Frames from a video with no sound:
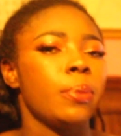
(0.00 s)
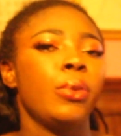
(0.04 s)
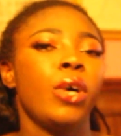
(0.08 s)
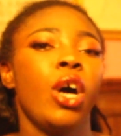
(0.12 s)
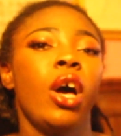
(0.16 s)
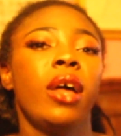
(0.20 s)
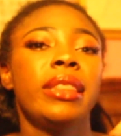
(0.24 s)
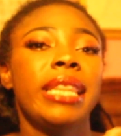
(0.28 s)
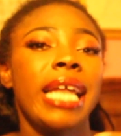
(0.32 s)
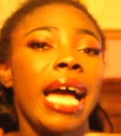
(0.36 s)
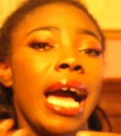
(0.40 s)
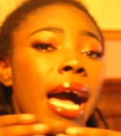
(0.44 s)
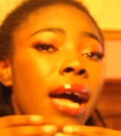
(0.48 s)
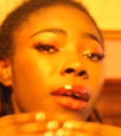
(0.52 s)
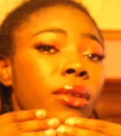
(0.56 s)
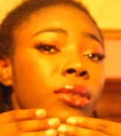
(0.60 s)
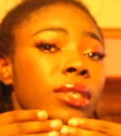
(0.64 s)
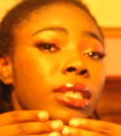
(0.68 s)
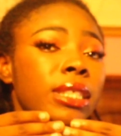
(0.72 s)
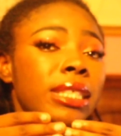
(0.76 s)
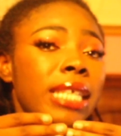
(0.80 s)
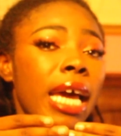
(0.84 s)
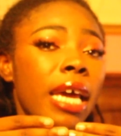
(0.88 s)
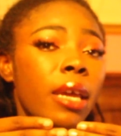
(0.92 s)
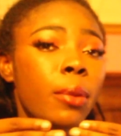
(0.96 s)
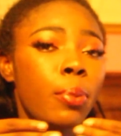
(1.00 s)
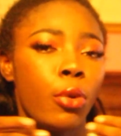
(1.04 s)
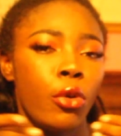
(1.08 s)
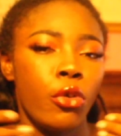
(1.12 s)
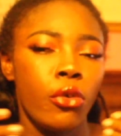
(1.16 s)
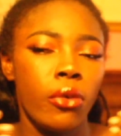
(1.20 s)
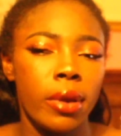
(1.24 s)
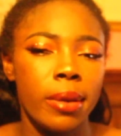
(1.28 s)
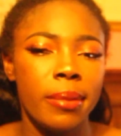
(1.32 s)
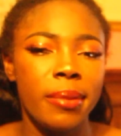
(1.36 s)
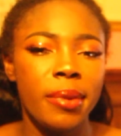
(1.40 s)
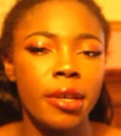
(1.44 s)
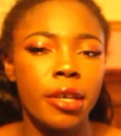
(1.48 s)
but on the outside
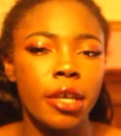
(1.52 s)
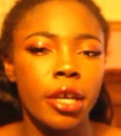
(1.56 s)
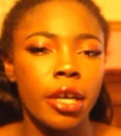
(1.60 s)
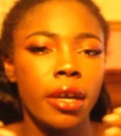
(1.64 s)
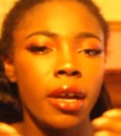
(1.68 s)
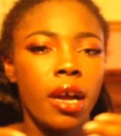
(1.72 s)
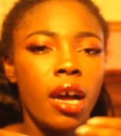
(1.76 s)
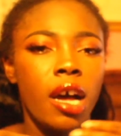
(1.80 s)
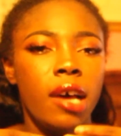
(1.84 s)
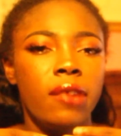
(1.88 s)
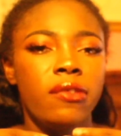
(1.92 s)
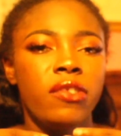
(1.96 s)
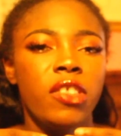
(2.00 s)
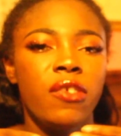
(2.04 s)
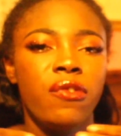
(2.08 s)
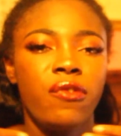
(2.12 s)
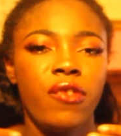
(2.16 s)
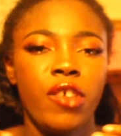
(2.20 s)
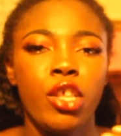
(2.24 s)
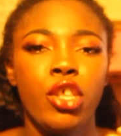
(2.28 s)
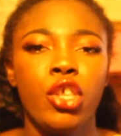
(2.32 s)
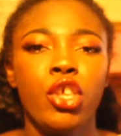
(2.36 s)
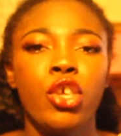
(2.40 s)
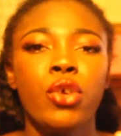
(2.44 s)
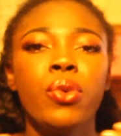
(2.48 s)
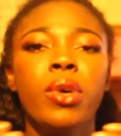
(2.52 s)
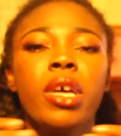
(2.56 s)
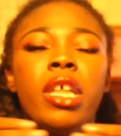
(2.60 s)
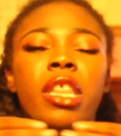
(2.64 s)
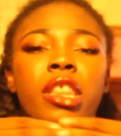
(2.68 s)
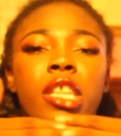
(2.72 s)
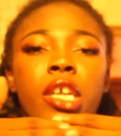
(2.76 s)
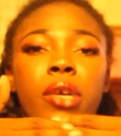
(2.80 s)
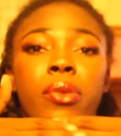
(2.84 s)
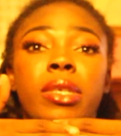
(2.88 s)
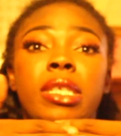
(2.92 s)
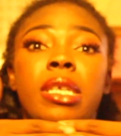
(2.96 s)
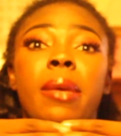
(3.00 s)
perimeter of the venue,
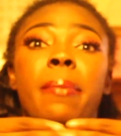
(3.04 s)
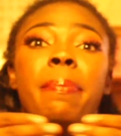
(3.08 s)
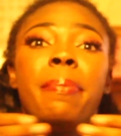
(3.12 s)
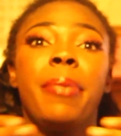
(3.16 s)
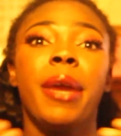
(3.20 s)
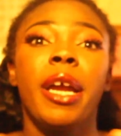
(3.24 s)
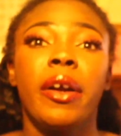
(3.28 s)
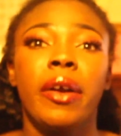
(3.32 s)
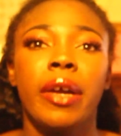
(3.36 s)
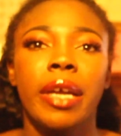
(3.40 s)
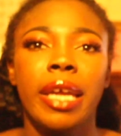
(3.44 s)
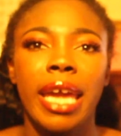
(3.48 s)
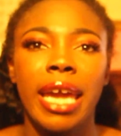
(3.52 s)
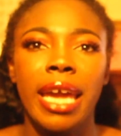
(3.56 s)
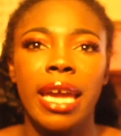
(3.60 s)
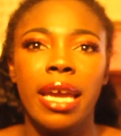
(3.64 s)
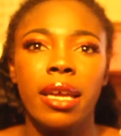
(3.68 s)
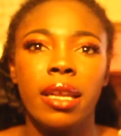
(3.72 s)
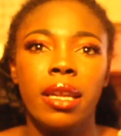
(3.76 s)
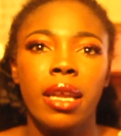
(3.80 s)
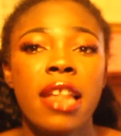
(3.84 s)
there was a barricade.